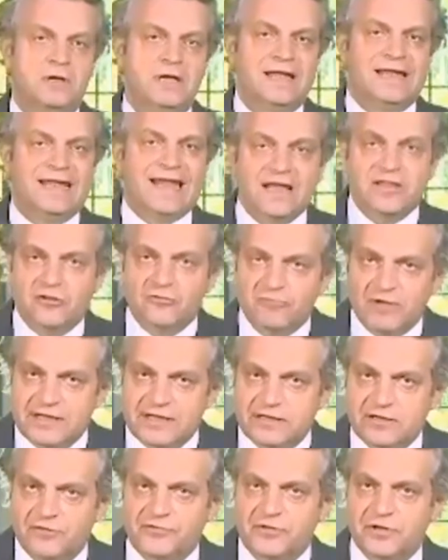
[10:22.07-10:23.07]
Like the
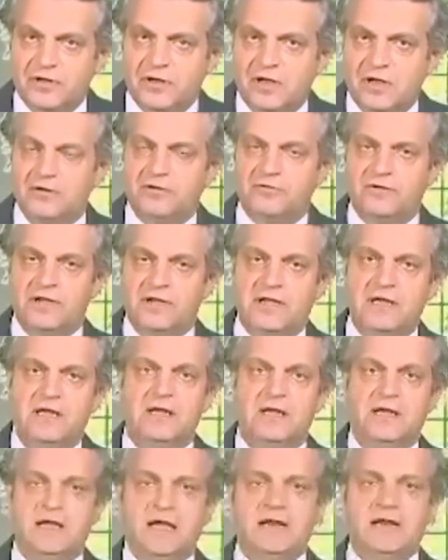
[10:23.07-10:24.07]
rest of the country,
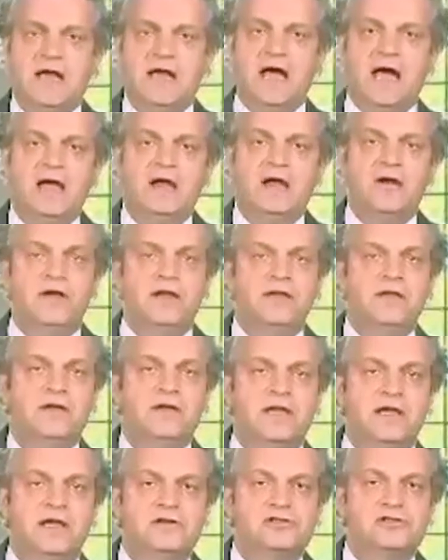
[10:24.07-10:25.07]
and higher
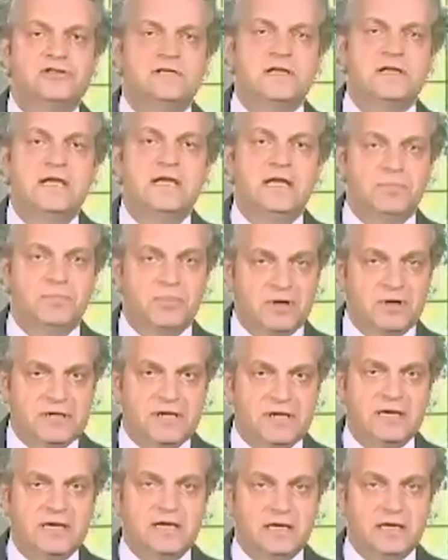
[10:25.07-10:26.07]
education in
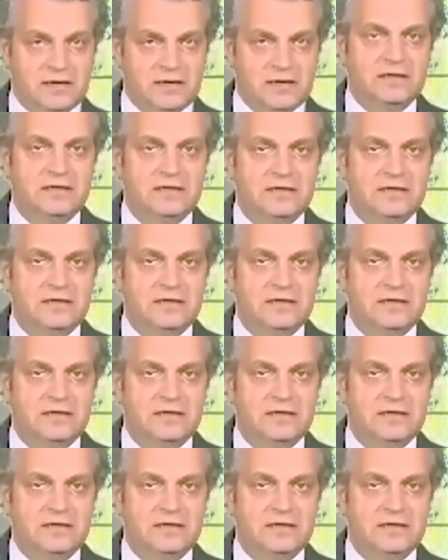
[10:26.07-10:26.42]
particular,